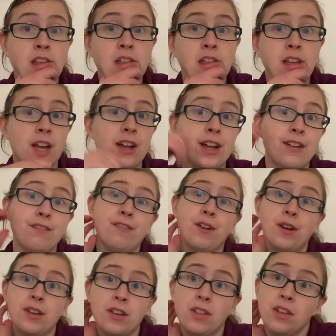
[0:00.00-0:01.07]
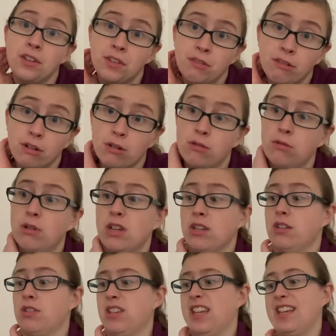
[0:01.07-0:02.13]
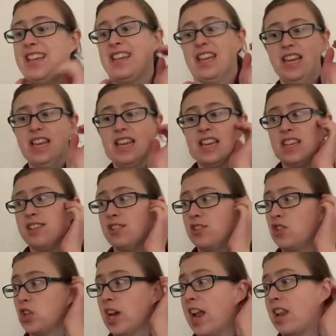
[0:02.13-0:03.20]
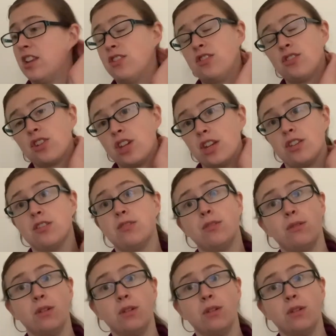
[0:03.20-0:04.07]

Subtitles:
I am finding this difficult. It is a challenge. It's not